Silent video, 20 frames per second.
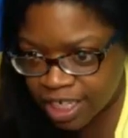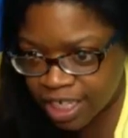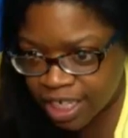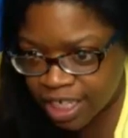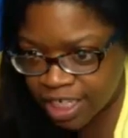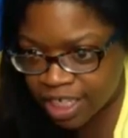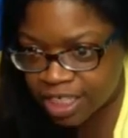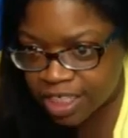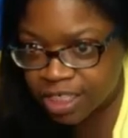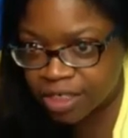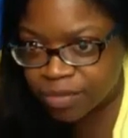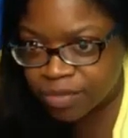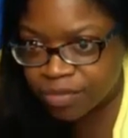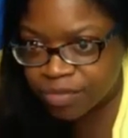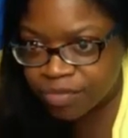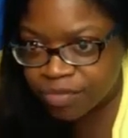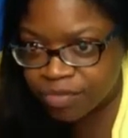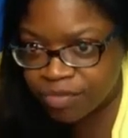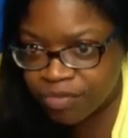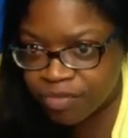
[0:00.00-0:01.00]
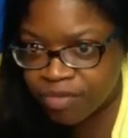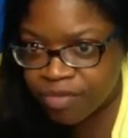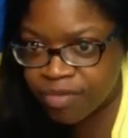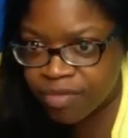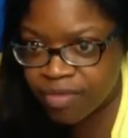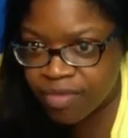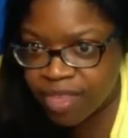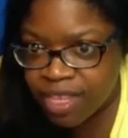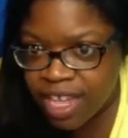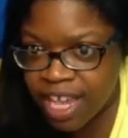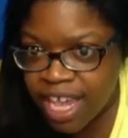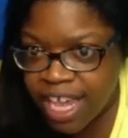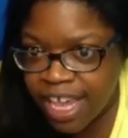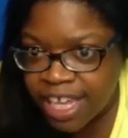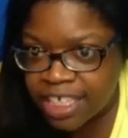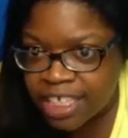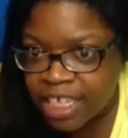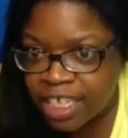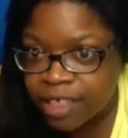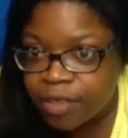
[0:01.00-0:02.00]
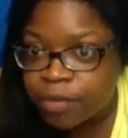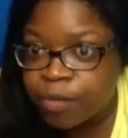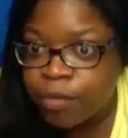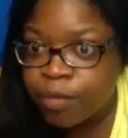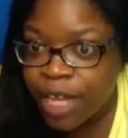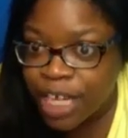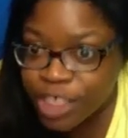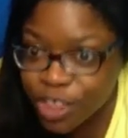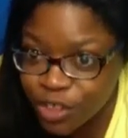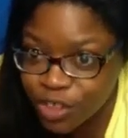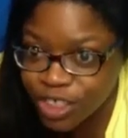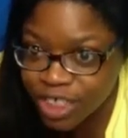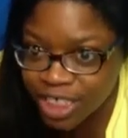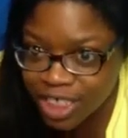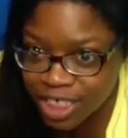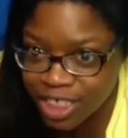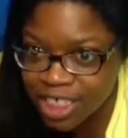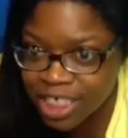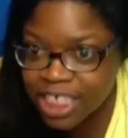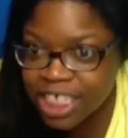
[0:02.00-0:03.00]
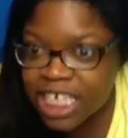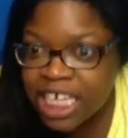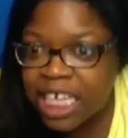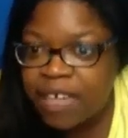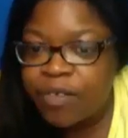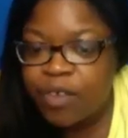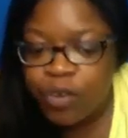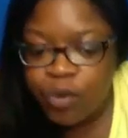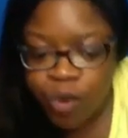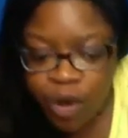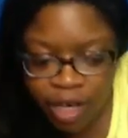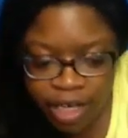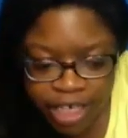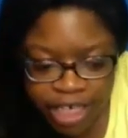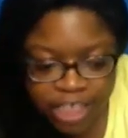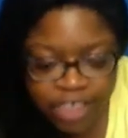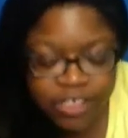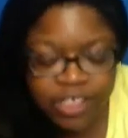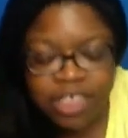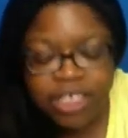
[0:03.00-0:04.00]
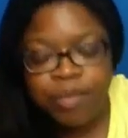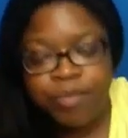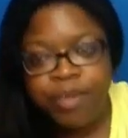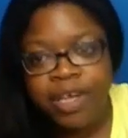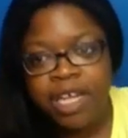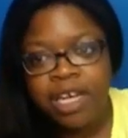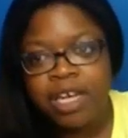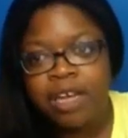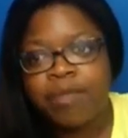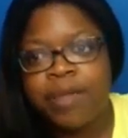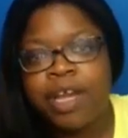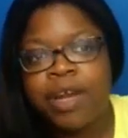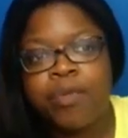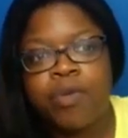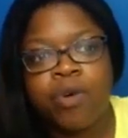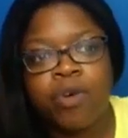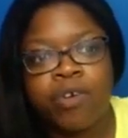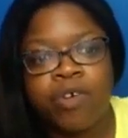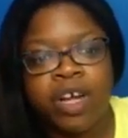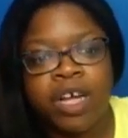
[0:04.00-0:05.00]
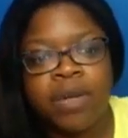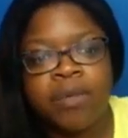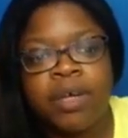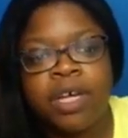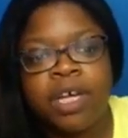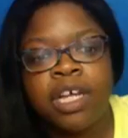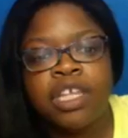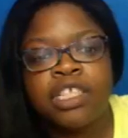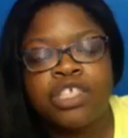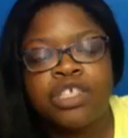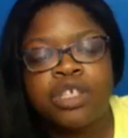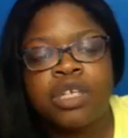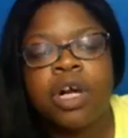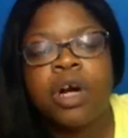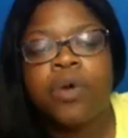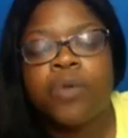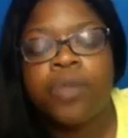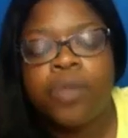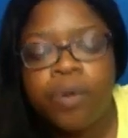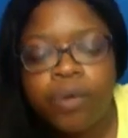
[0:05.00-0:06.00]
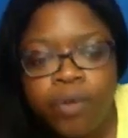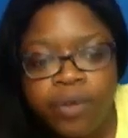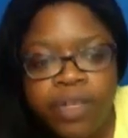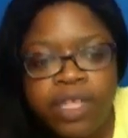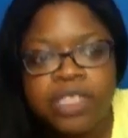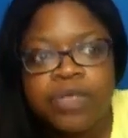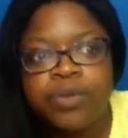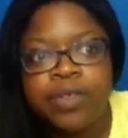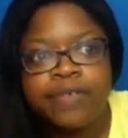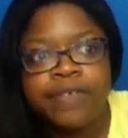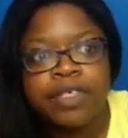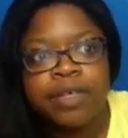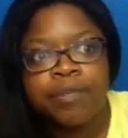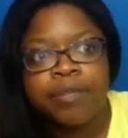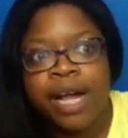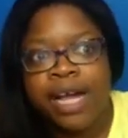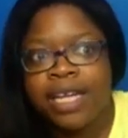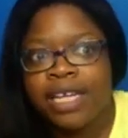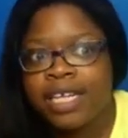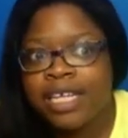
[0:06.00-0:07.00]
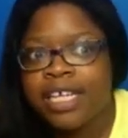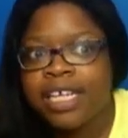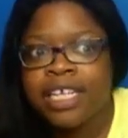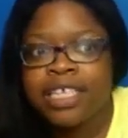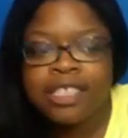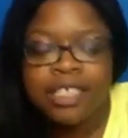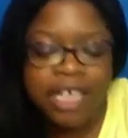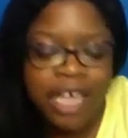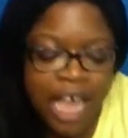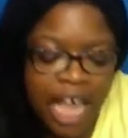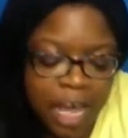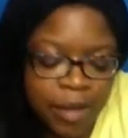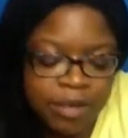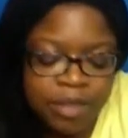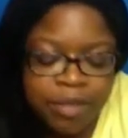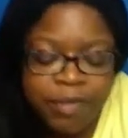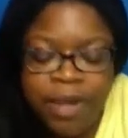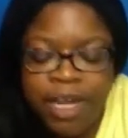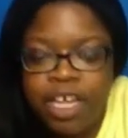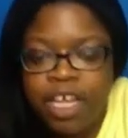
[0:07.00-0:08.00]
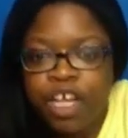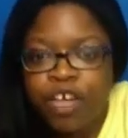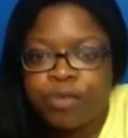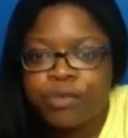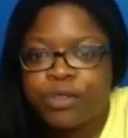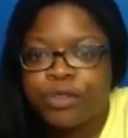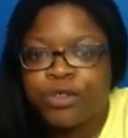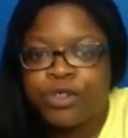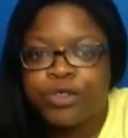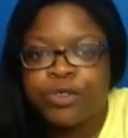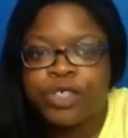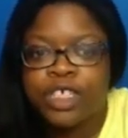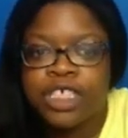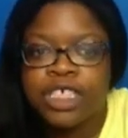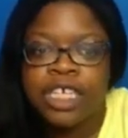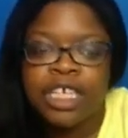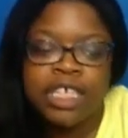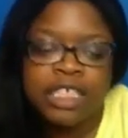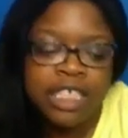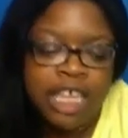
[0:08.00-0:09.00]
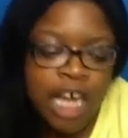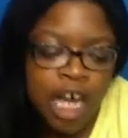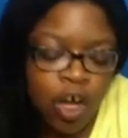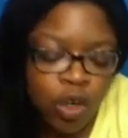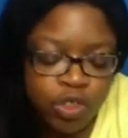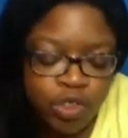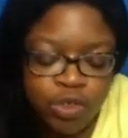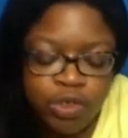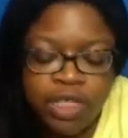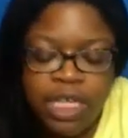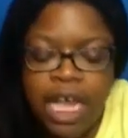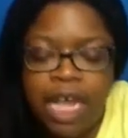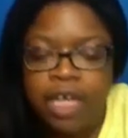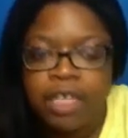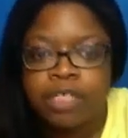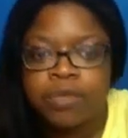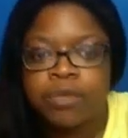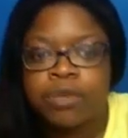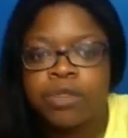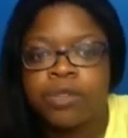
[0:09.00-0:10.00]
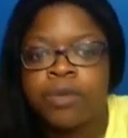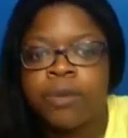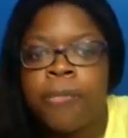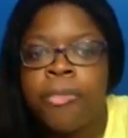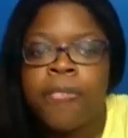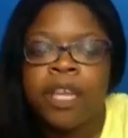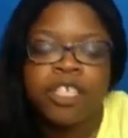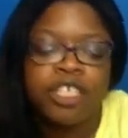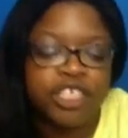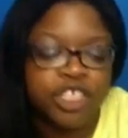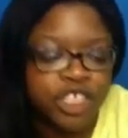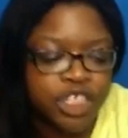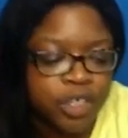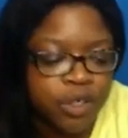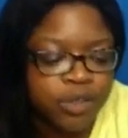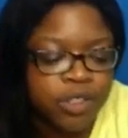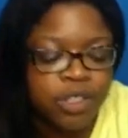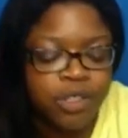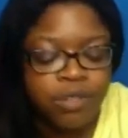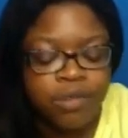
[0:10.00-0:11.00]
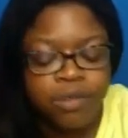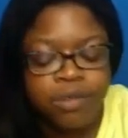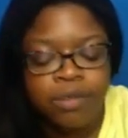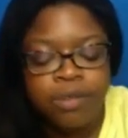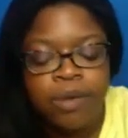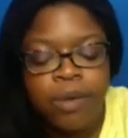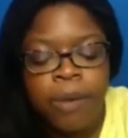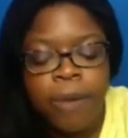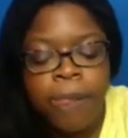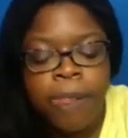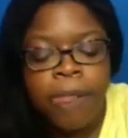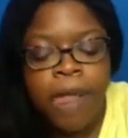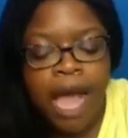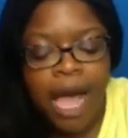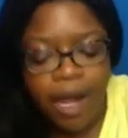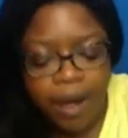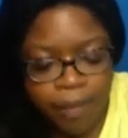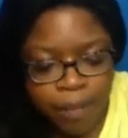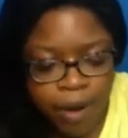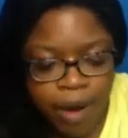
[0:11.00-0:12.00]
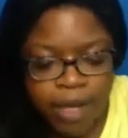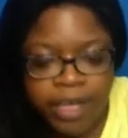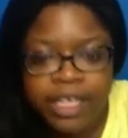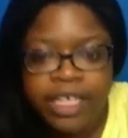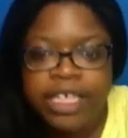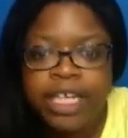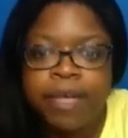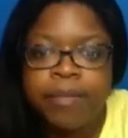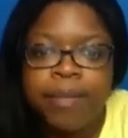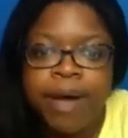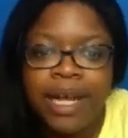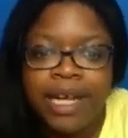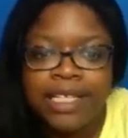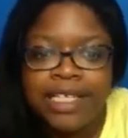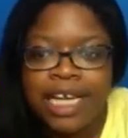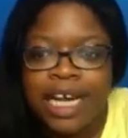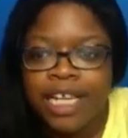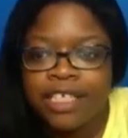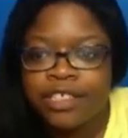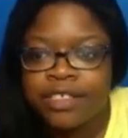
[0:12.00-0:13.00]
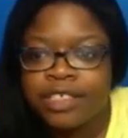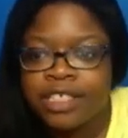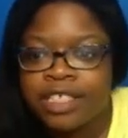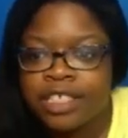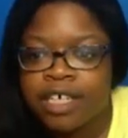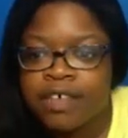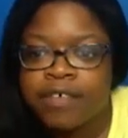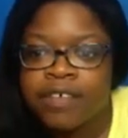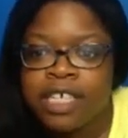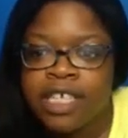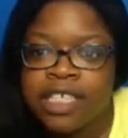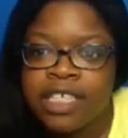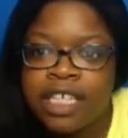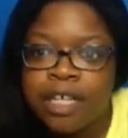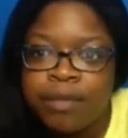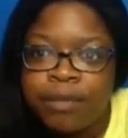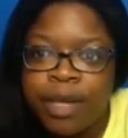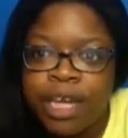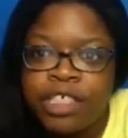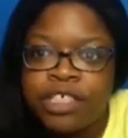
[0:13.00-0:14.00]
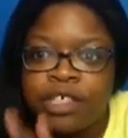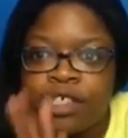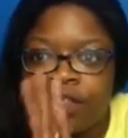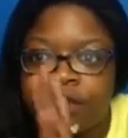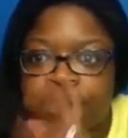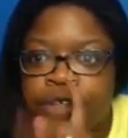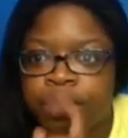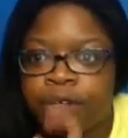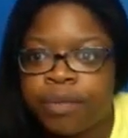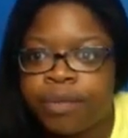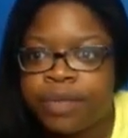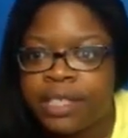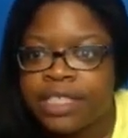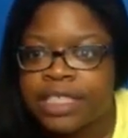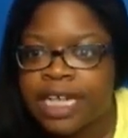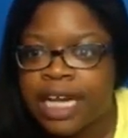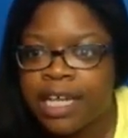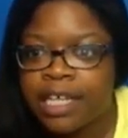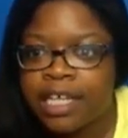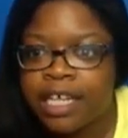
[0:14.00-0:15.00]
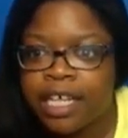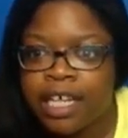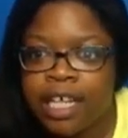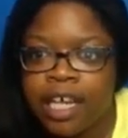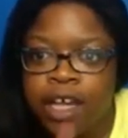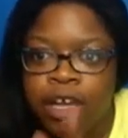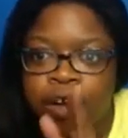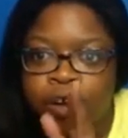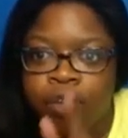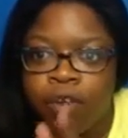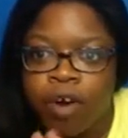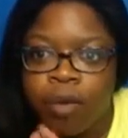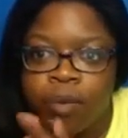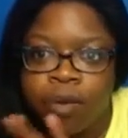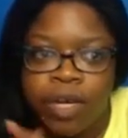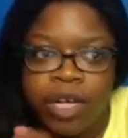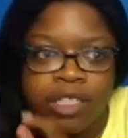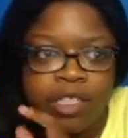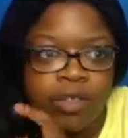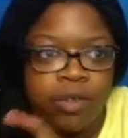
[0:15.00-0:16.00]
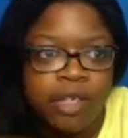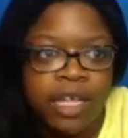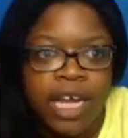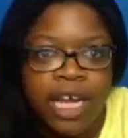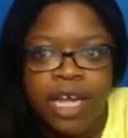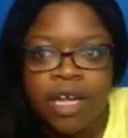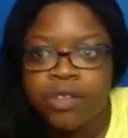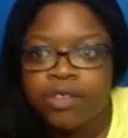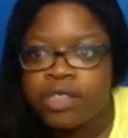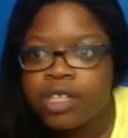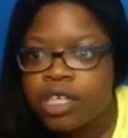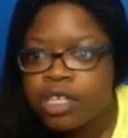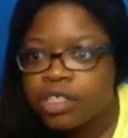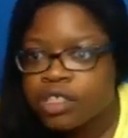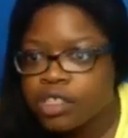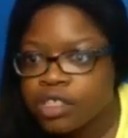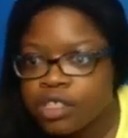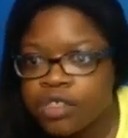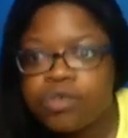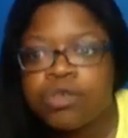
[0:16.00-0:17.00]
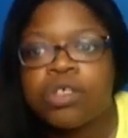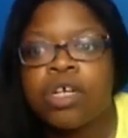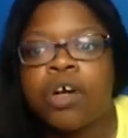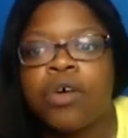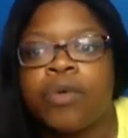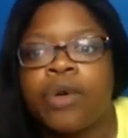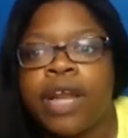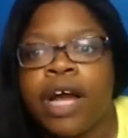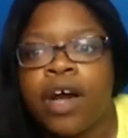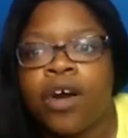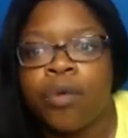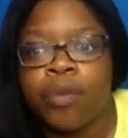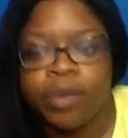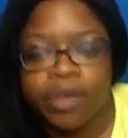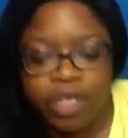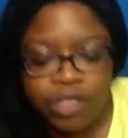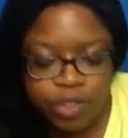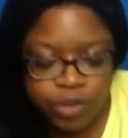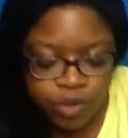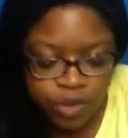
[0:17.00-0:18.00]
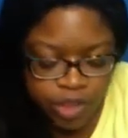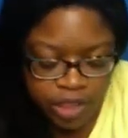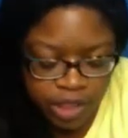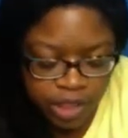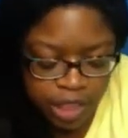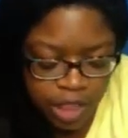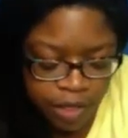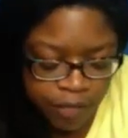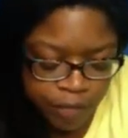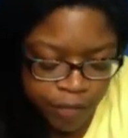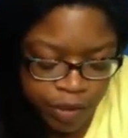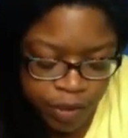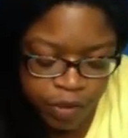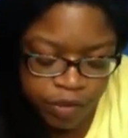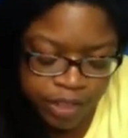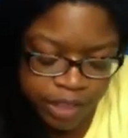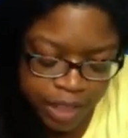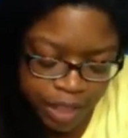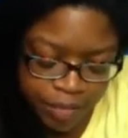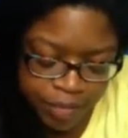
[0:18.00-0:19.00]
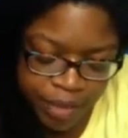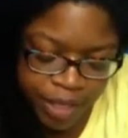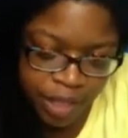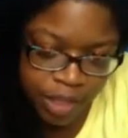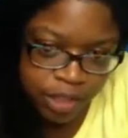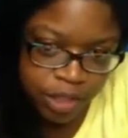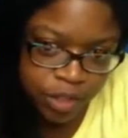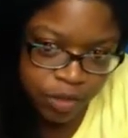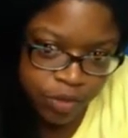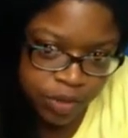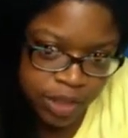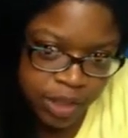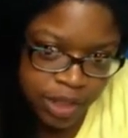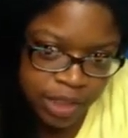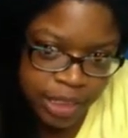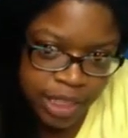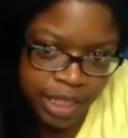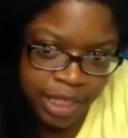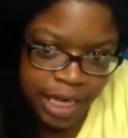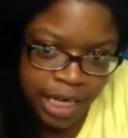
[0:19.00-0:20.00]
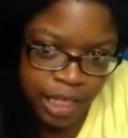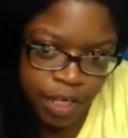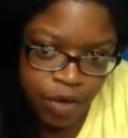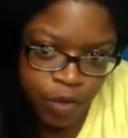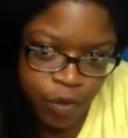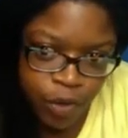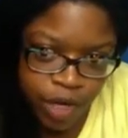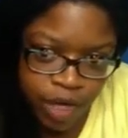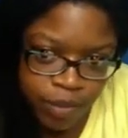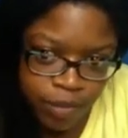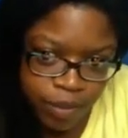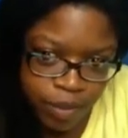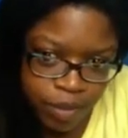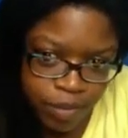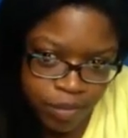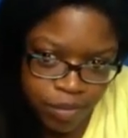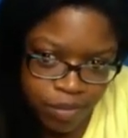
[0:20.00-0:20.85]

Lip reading: And make sure, if you are interested in being in the beta program, to go through this with somebody, to have somebody help you do it, to hold you accountable, to show you how to market and monetize yourself. Then make sure you go to bit.ly Corporate Hustle Lounge so you know when I open the doors for those 10 beta students and that you're one of them.